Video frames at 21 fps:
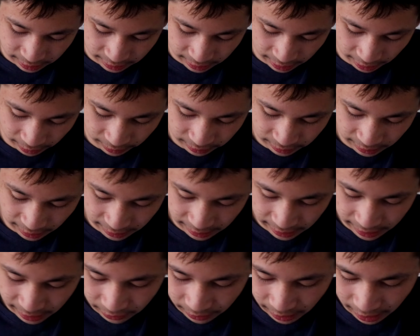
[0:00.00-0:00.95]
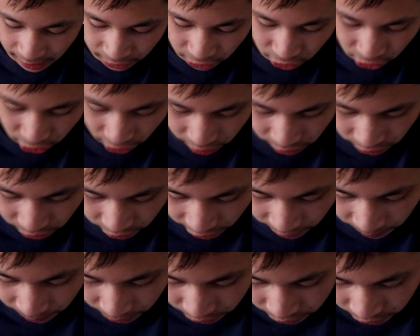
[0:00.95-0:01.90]
Now it says here adjust. You're
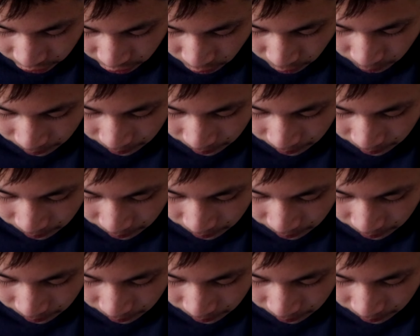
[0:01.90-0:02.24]
able to